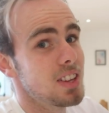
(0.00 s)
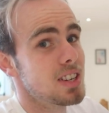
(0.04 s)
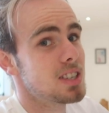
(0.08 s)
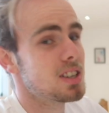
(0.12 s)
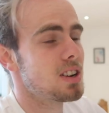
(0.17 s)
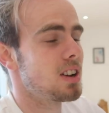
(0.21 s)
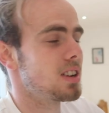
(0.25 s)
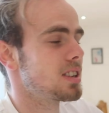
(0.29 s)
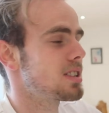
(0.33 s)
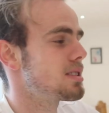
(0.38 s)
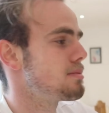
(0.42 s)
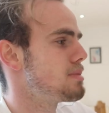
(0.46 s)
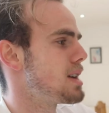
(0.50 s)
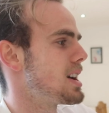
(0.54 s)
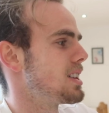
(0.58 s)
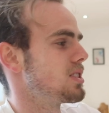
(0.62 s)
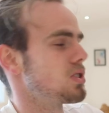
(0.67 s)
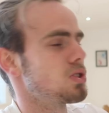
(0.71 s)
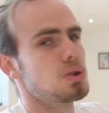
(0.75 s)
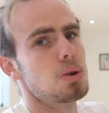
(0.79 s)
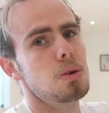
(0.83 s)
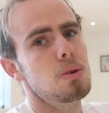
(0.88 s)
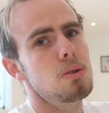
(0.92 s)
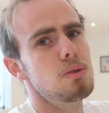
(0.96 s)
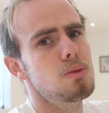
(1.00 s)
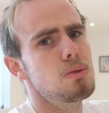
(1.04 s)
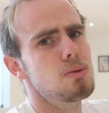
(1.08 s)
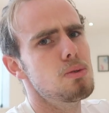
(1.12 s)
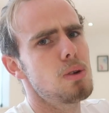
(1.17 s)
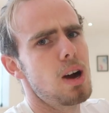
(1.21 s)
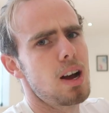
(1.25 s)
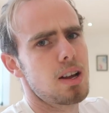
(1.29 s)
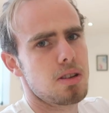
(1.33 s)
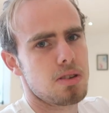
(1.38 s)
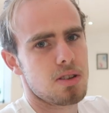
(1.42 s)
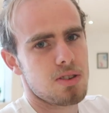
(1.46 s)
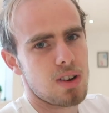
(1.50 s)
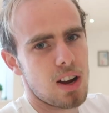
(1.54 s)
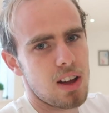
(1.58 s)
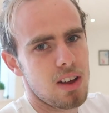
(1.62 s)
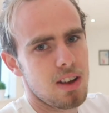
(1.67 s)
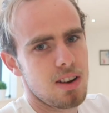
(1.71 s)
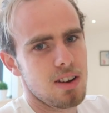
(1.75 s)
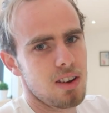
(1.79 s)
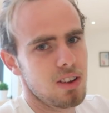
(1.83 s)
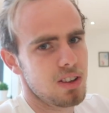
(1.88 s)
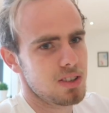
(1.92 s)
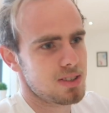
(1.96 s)
this cost about
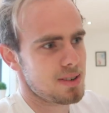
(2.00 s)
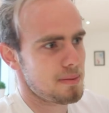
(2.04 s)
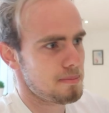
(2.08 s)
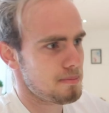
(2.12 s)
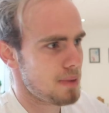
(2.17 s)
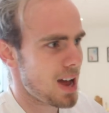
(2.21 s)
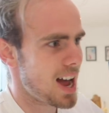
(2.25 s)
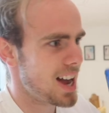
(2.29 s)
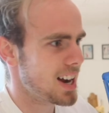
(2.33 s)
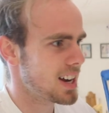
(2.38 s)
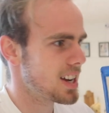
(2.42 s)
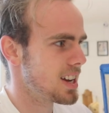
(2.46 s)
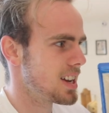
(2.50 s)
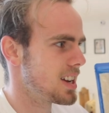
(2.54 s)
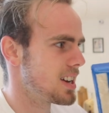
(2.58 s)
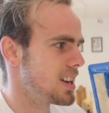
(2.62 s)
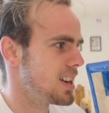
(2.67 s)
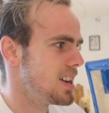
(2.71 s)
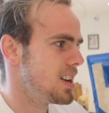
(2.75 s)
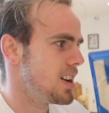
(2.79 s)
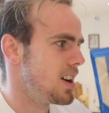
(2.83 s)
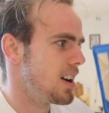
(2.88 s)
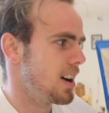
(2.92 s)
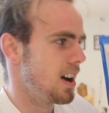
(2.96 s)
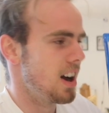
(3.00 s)
$2 a packet.